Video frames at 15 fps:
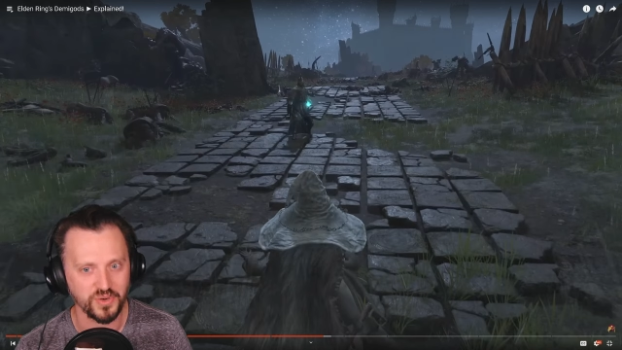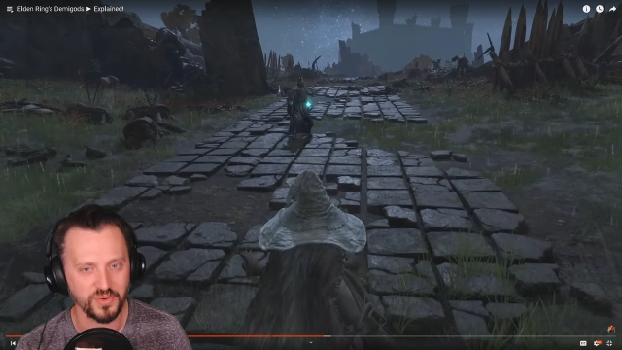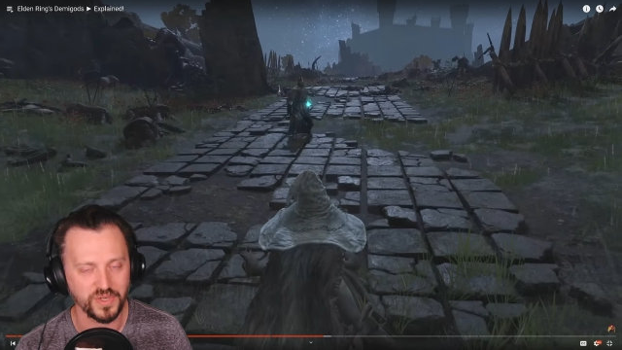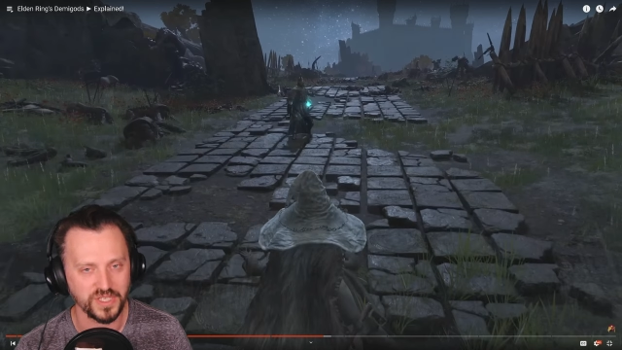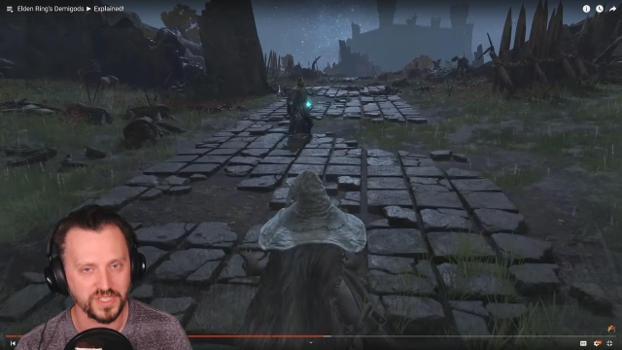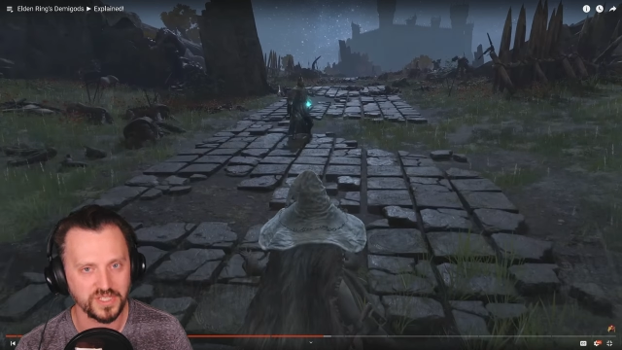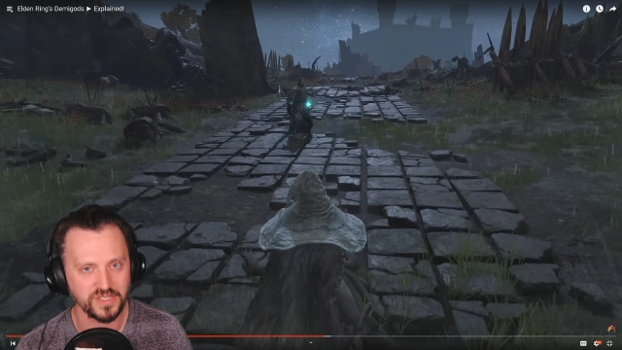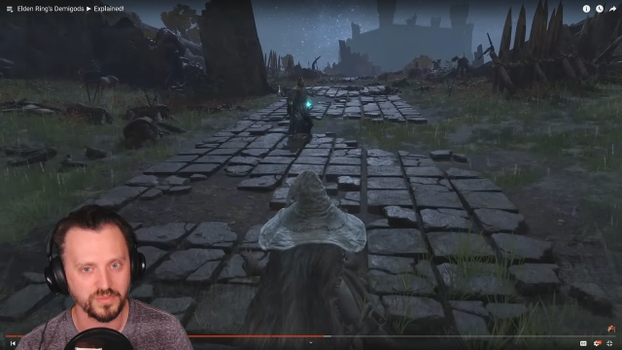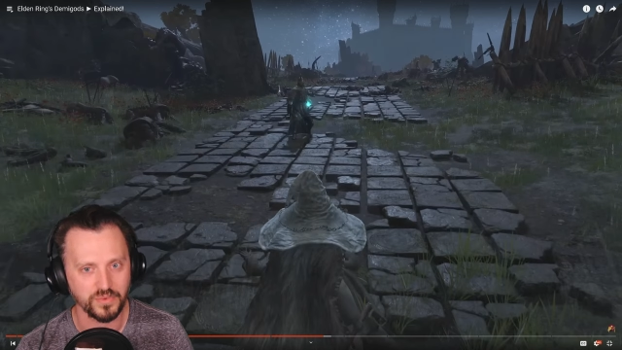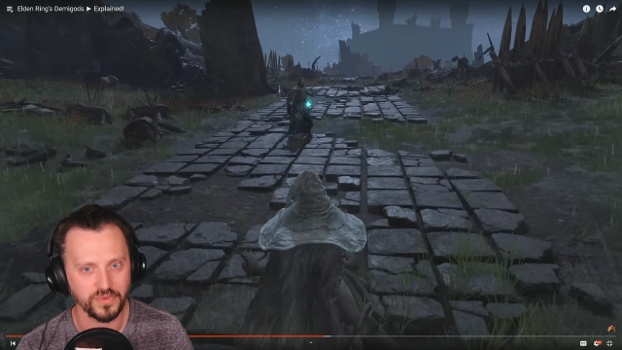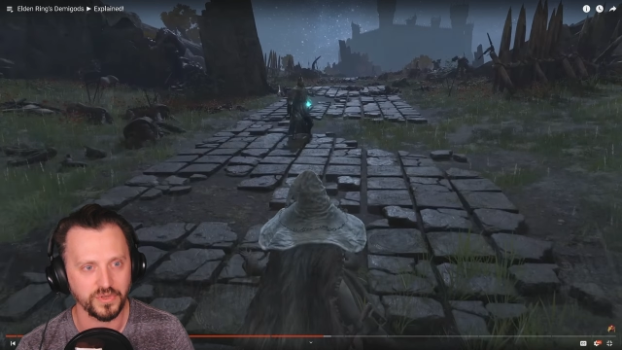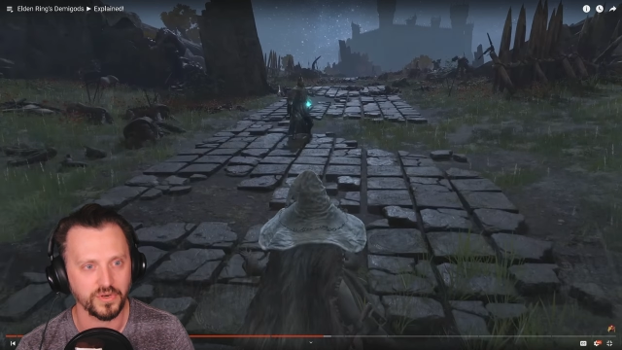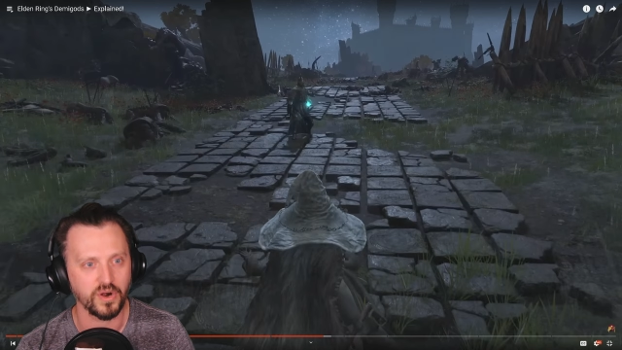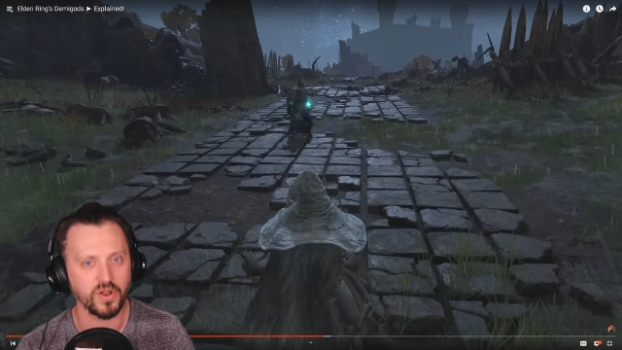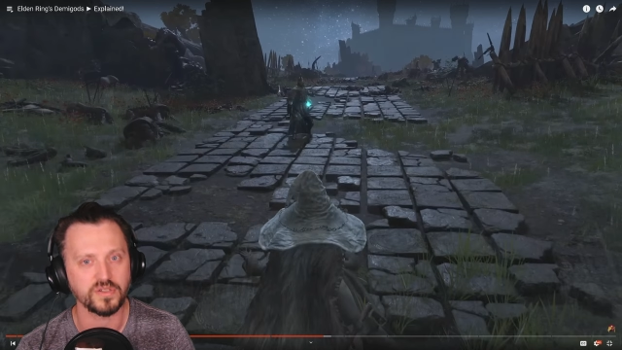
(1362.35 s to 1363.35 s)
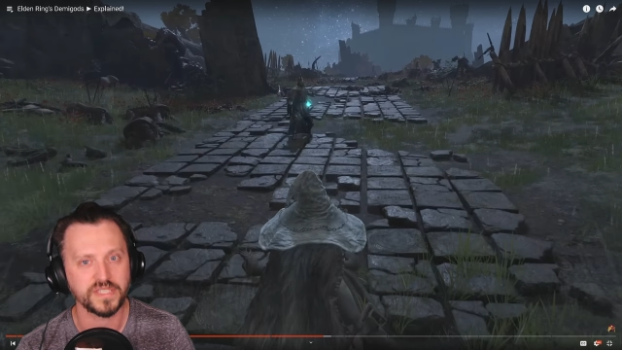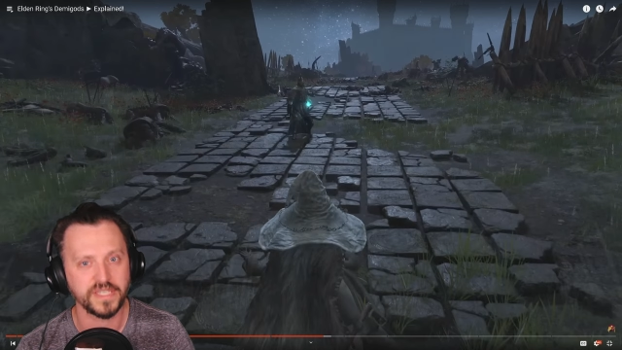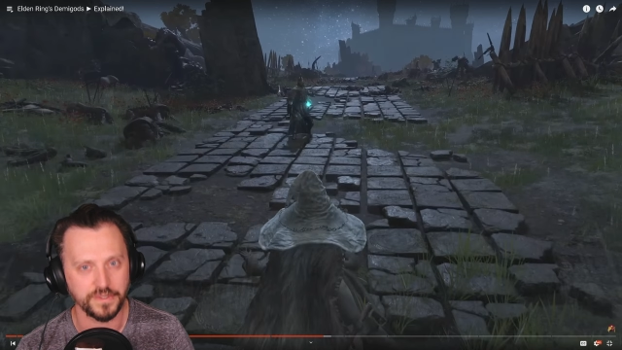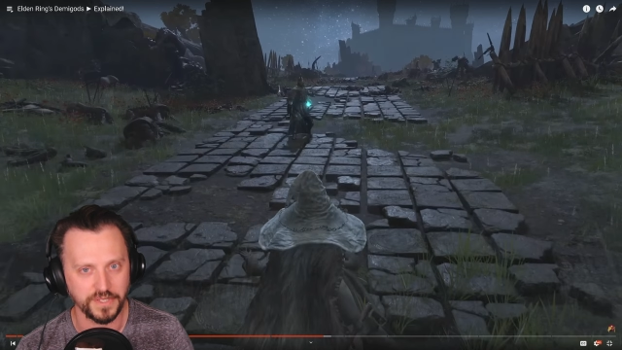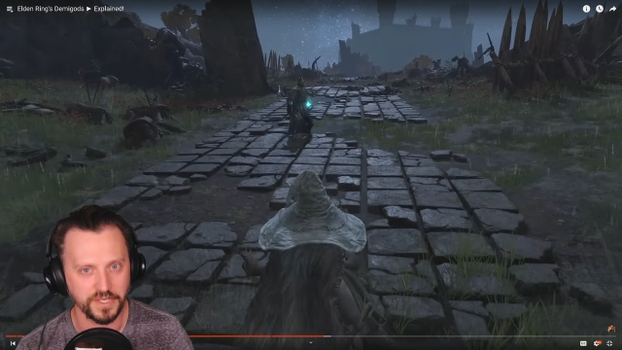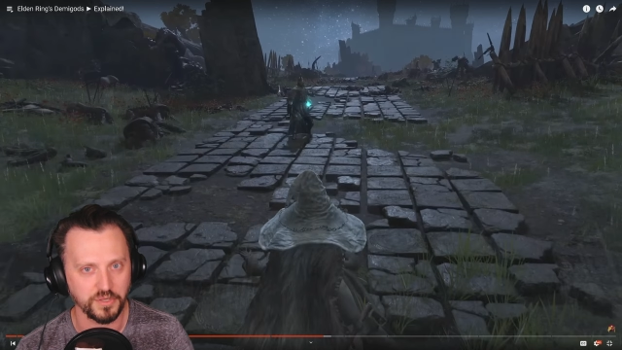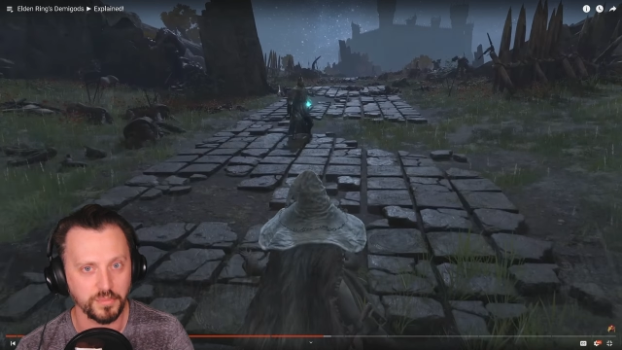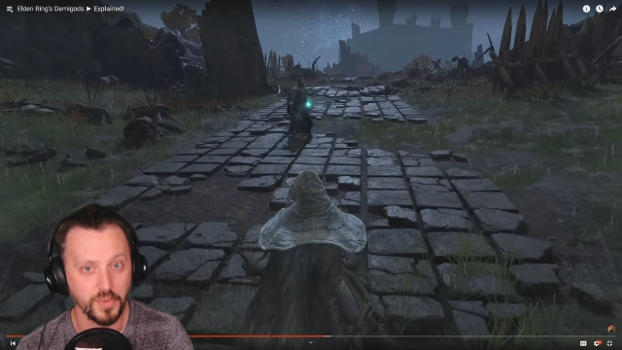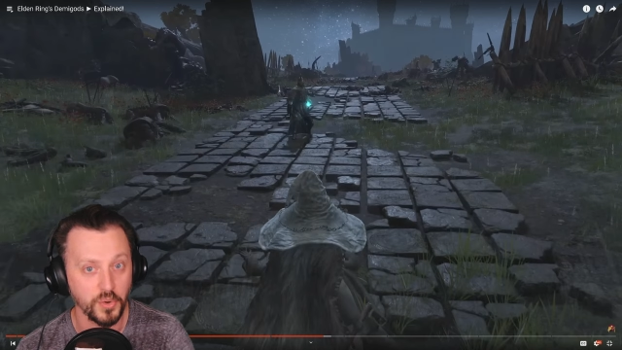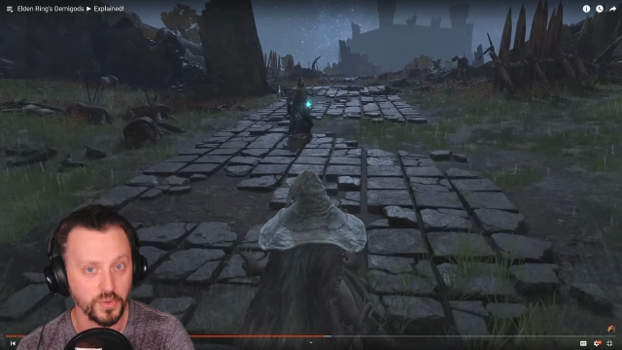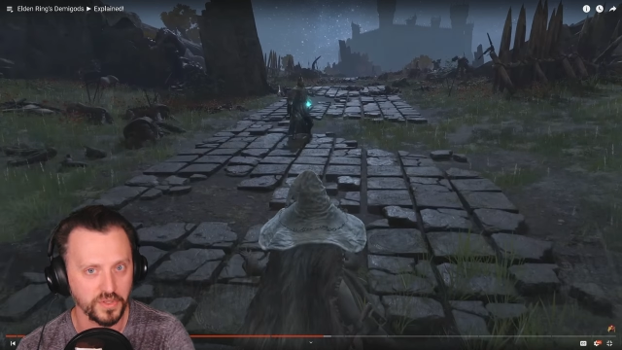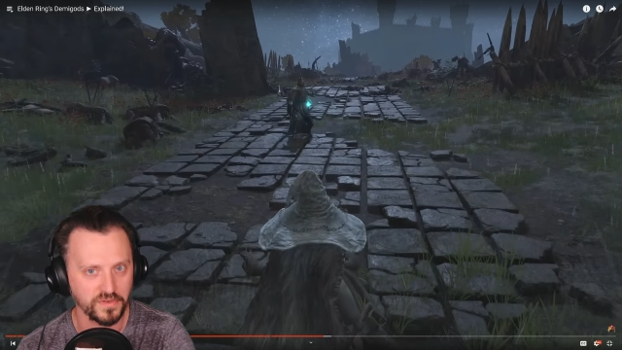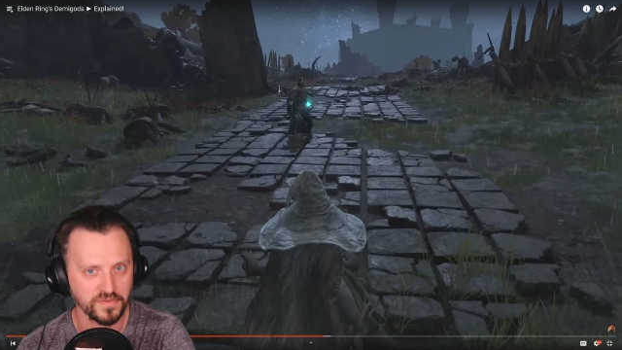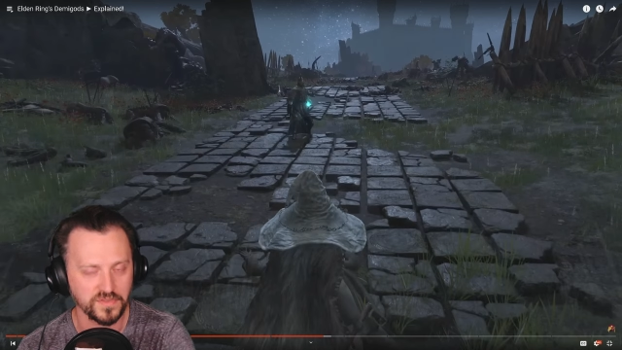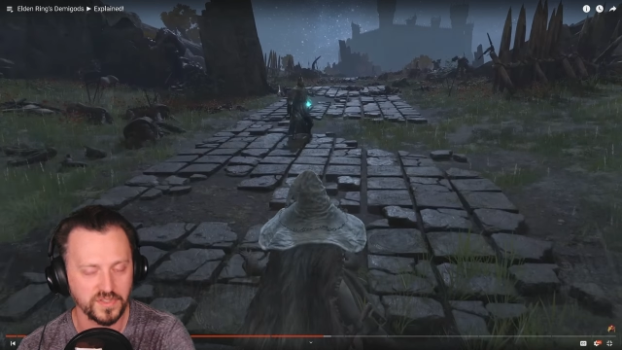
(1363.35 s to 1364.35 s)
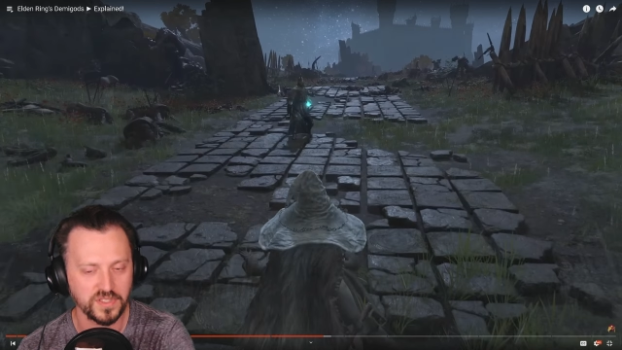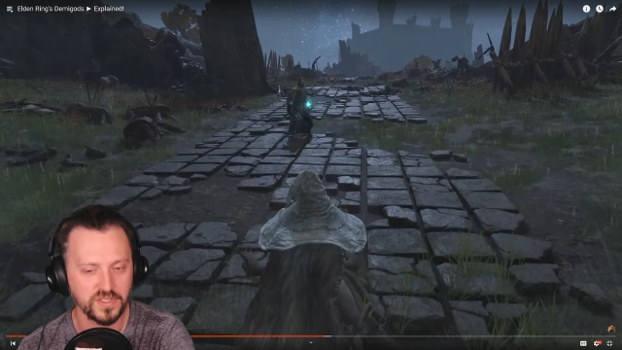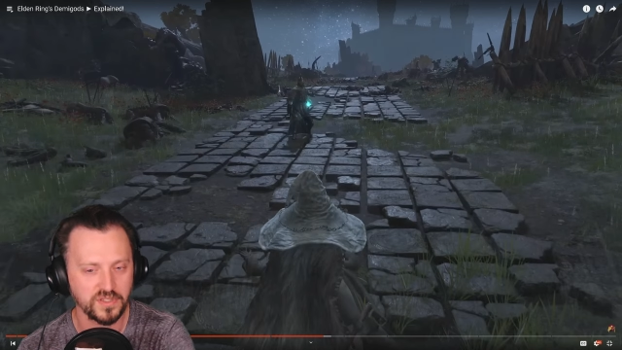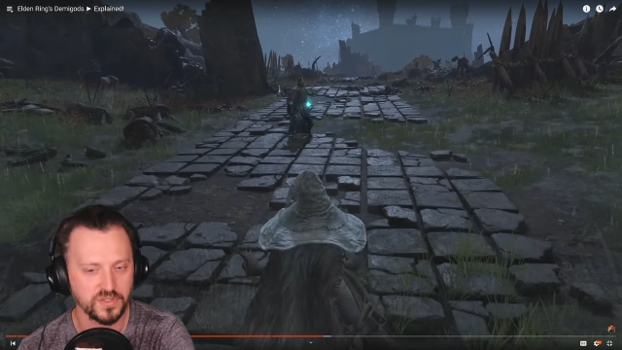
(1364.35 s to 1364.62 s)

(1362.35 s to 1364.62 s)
Witch were there ulterior motives